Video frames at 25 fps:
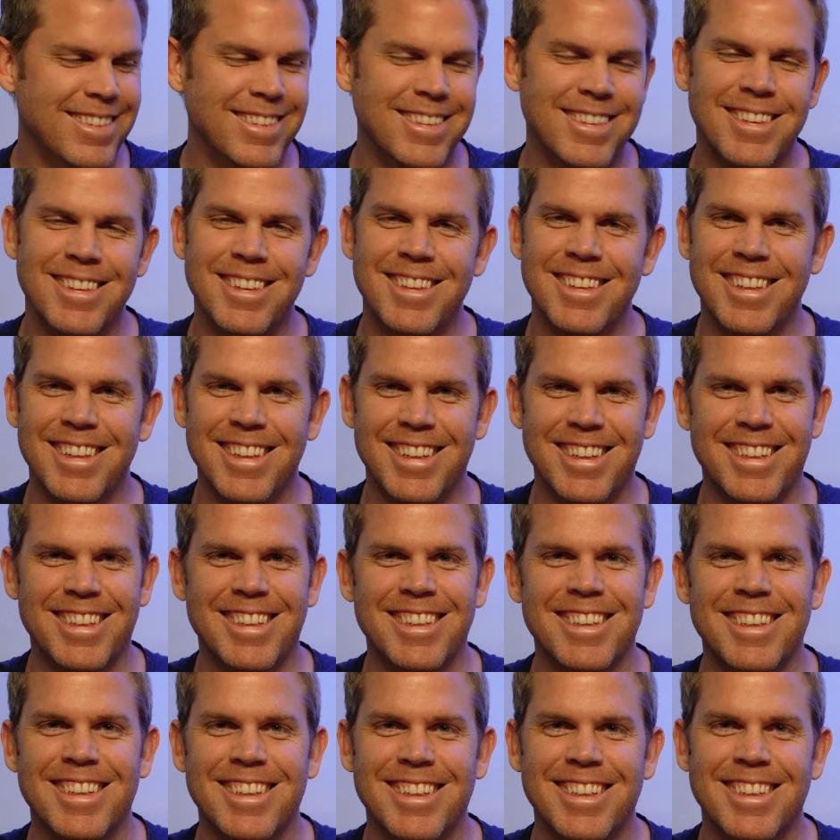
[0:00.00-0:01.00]

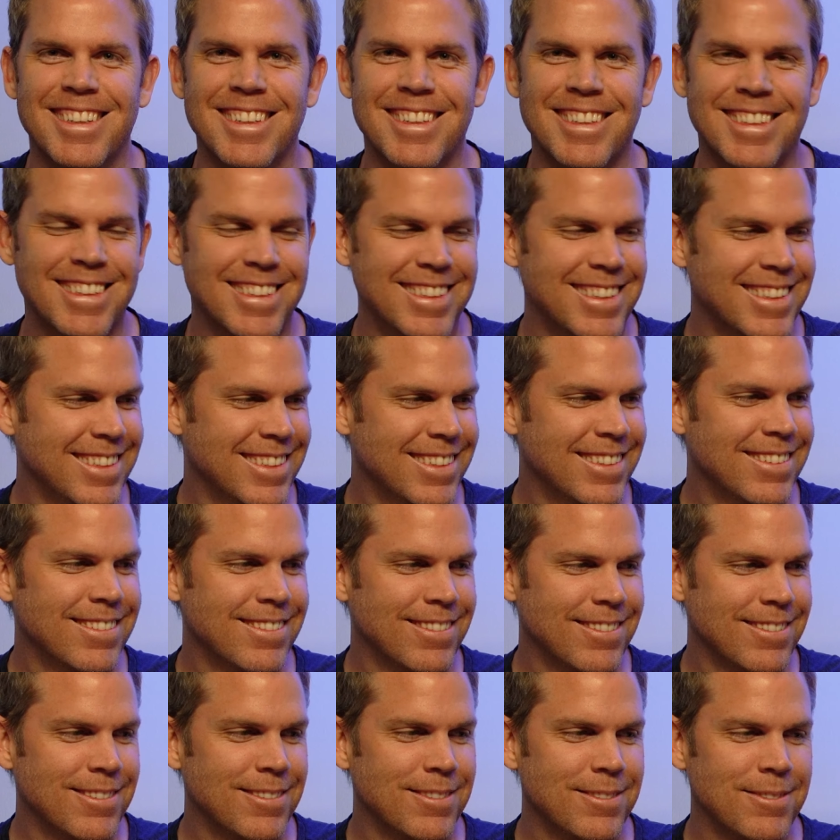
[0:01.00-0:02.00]

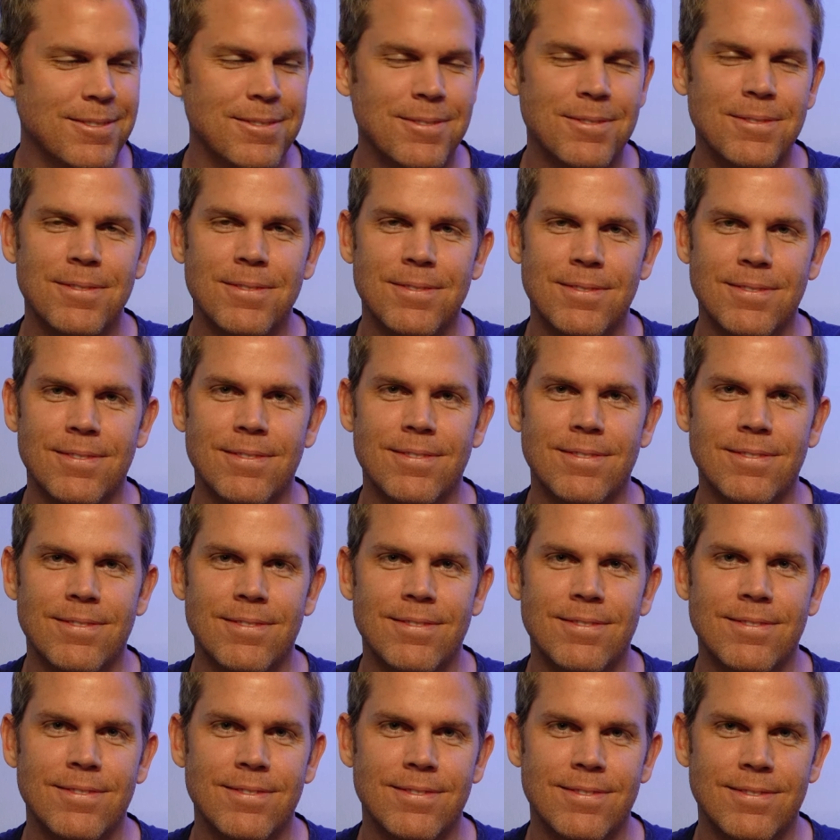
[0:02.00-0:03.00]

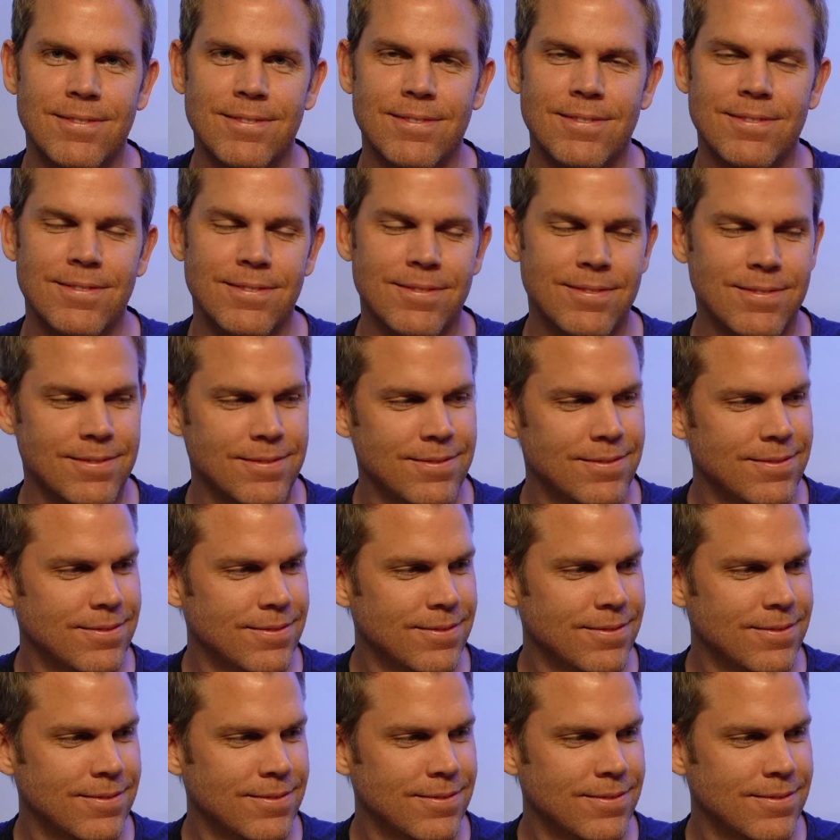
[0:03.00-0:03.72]
(silent)